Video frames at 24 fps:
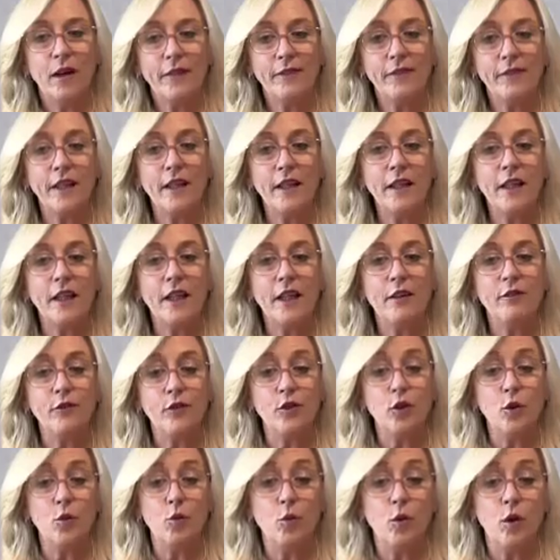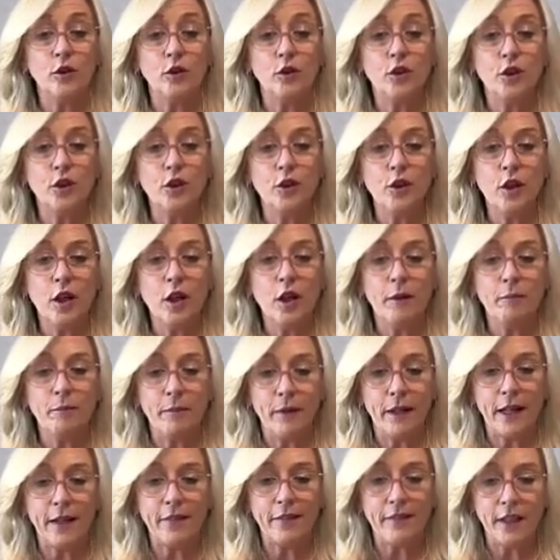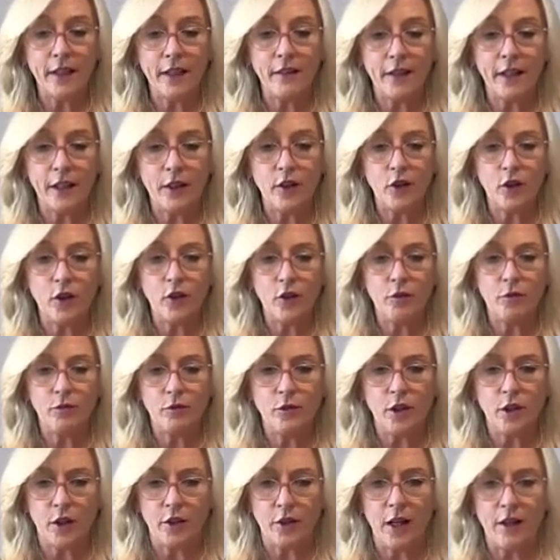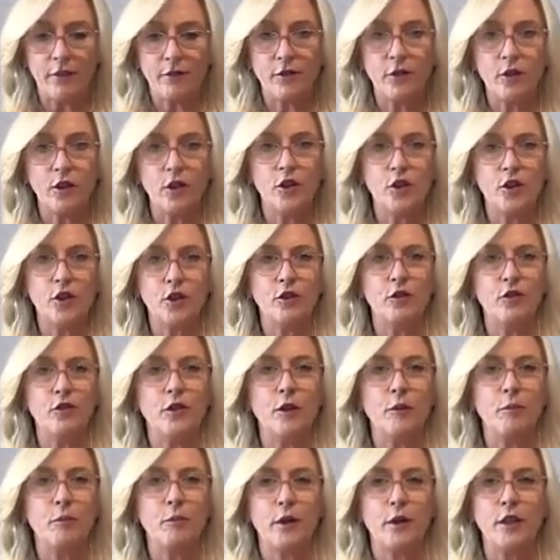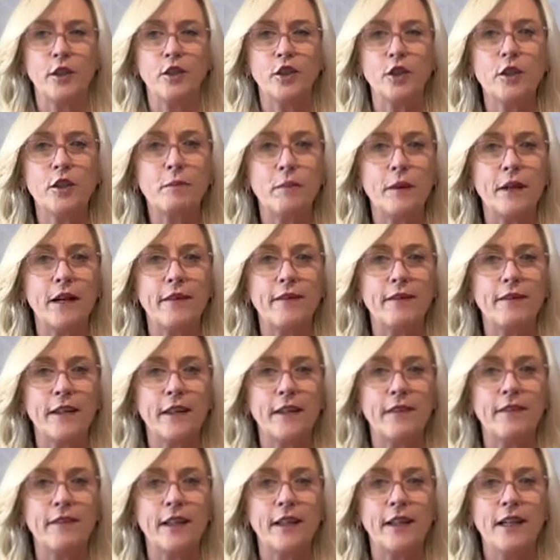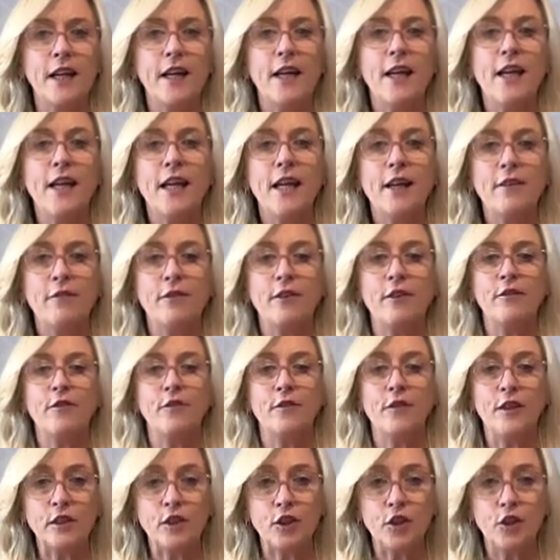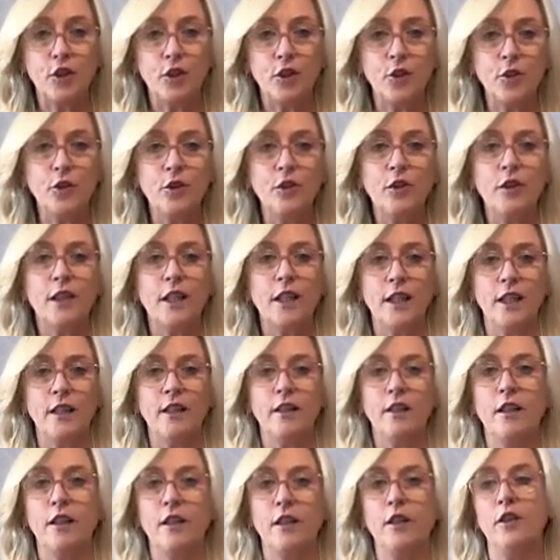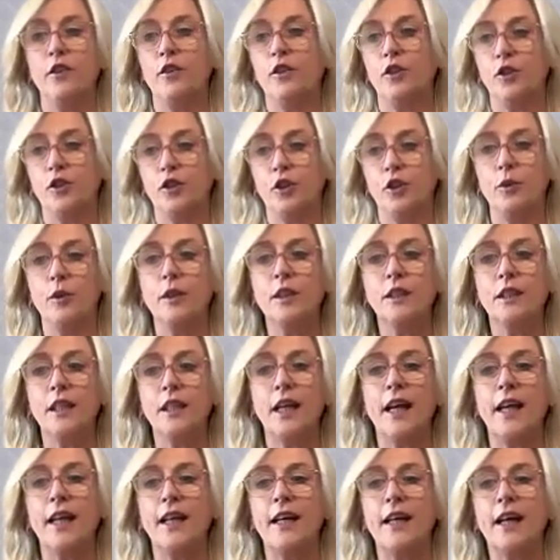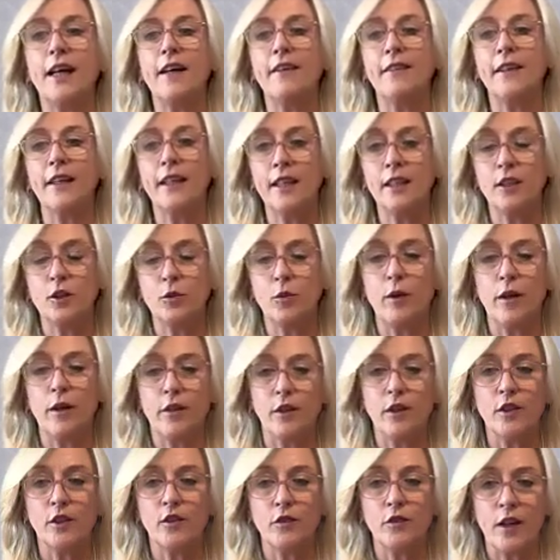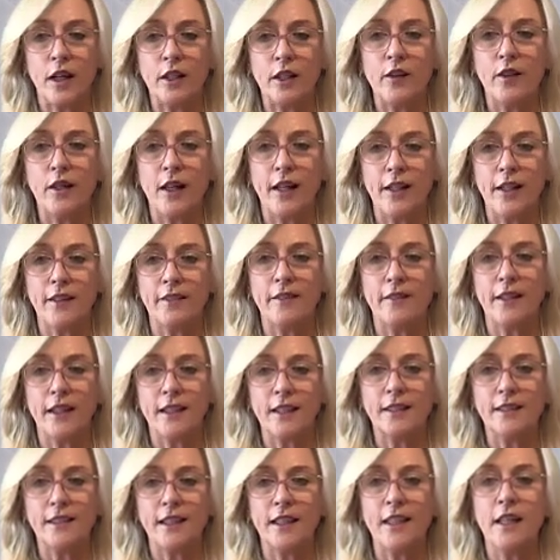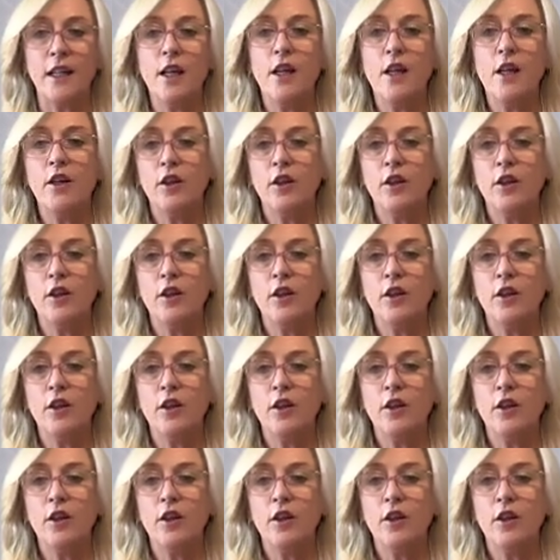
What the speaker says: I think if you want to, but I think that you don't have, you shouldn't feel pressured. But I think that if it fits you, then you do it. And I think it's one of those value added things. And,